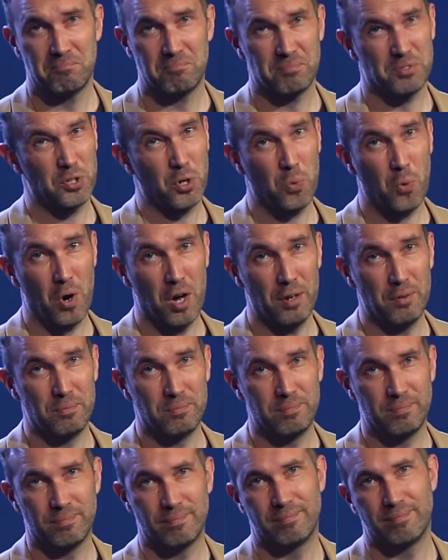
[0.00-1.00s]
So what?
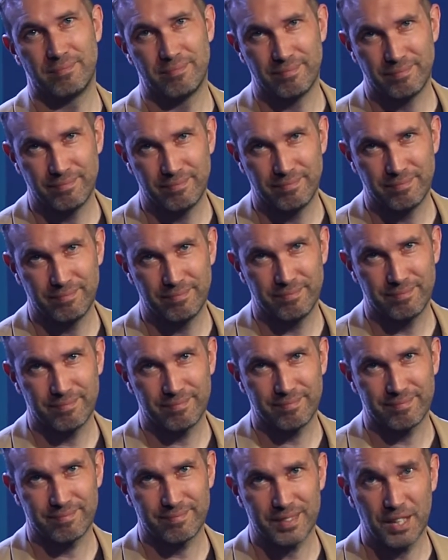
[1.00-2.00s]

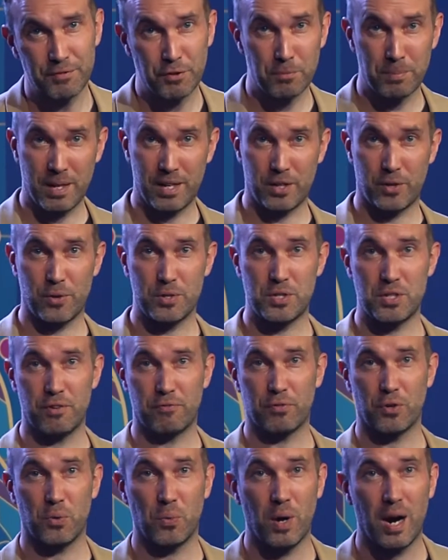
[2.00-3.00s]
If you've been a Christian
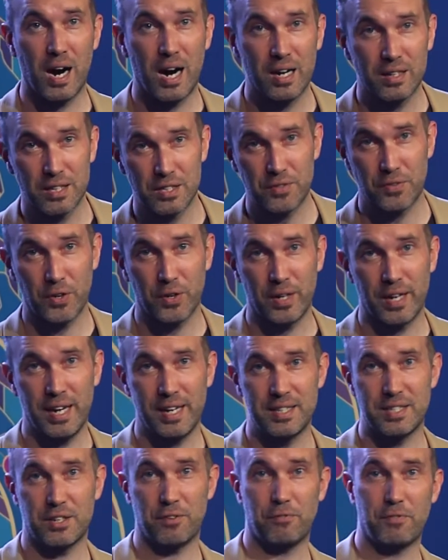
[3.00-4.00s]
for a while, it's very
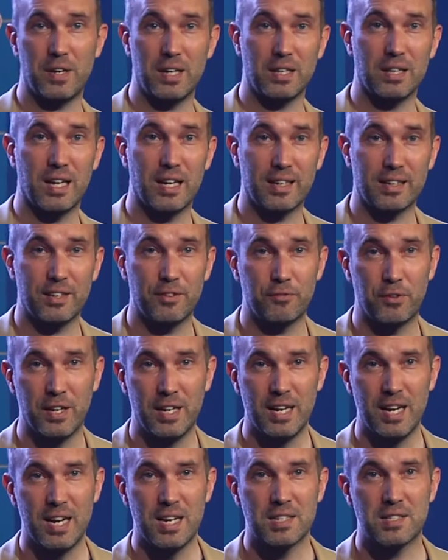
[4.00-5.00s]
easy to feel like you've
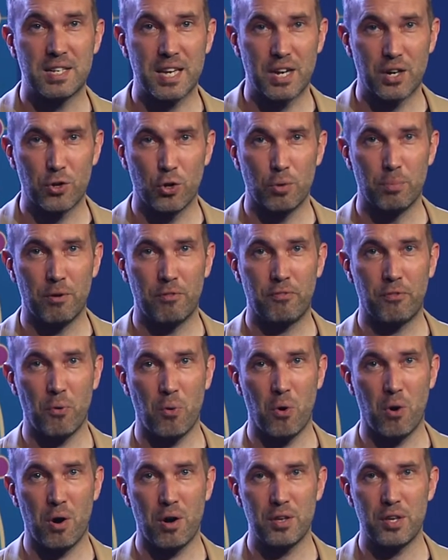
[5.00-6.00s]
seen it all
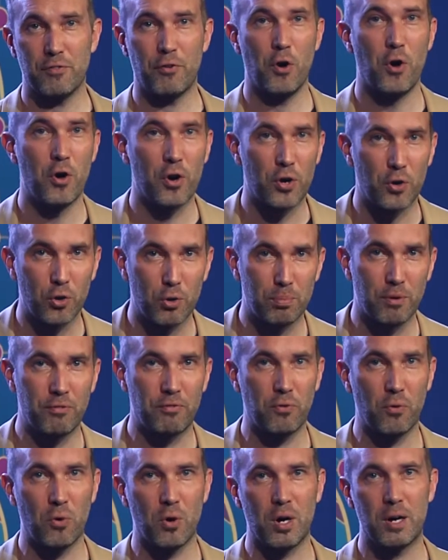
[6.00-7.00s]
before, you've heard it all
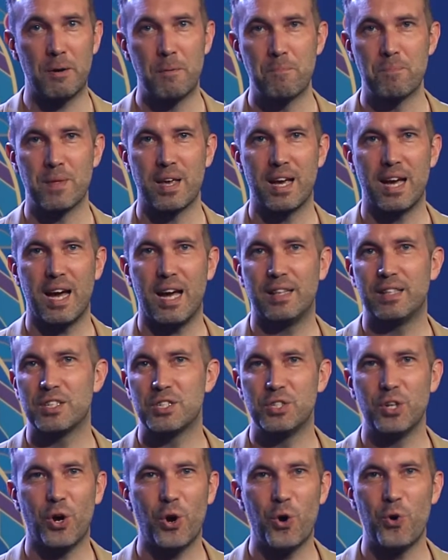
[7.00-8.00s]
before, and
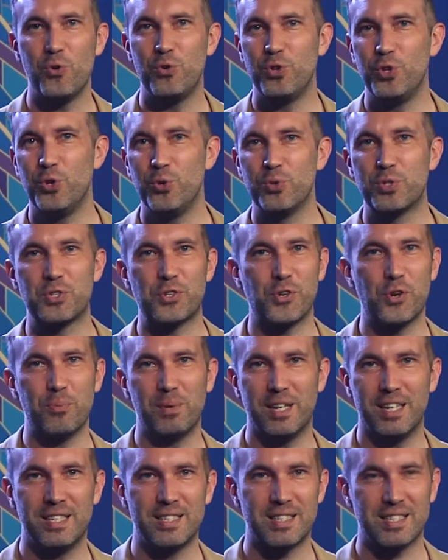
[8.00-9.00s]
there's no new
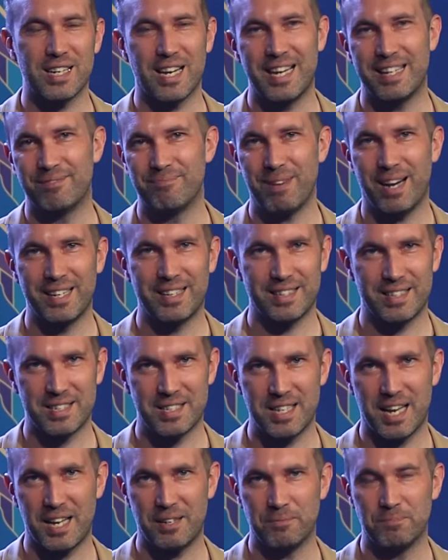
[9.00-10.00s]
sermon insight under the
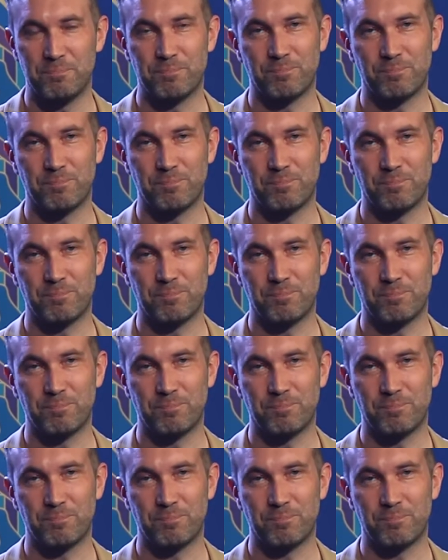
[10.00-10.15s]
sun.